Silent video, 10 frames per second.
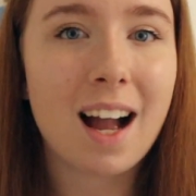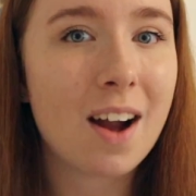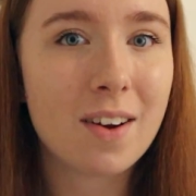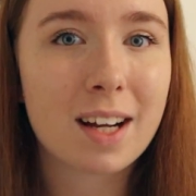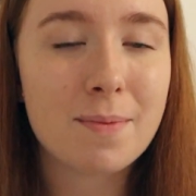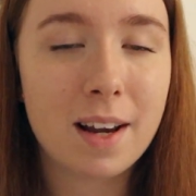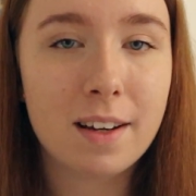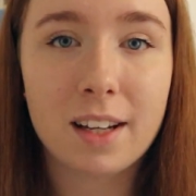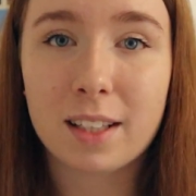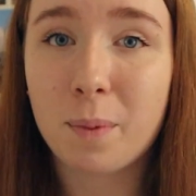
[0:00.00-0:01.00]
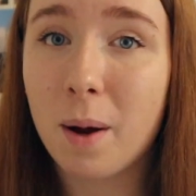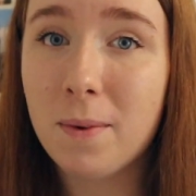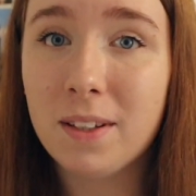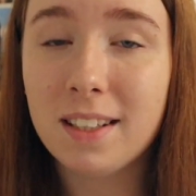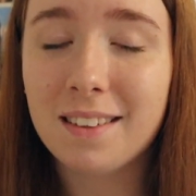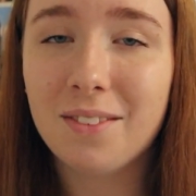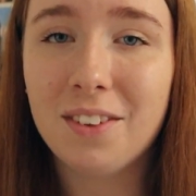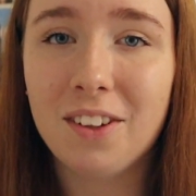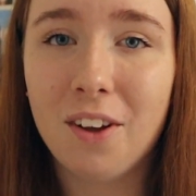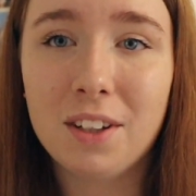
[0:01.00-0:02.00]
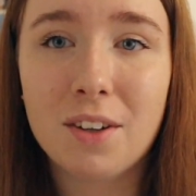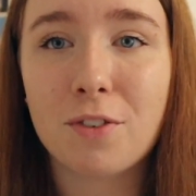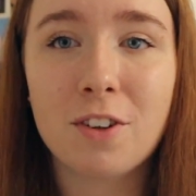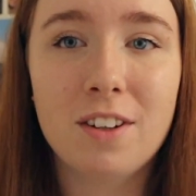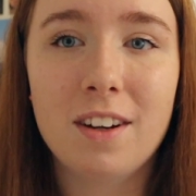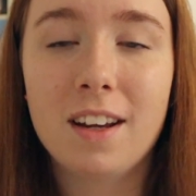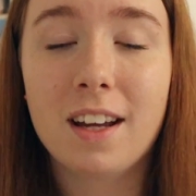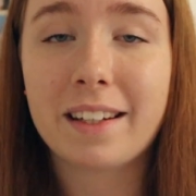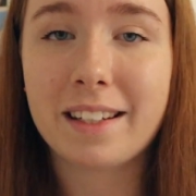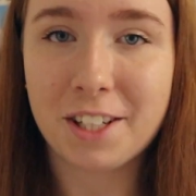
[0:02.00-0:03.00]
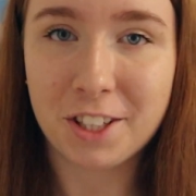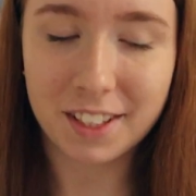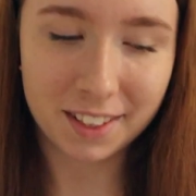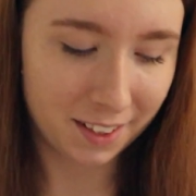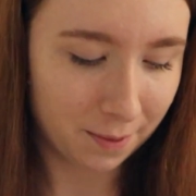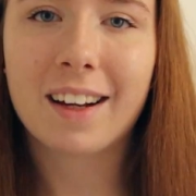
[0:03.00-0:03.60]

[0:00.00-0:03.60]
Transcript: I recommend experimenting with a lot of different niches.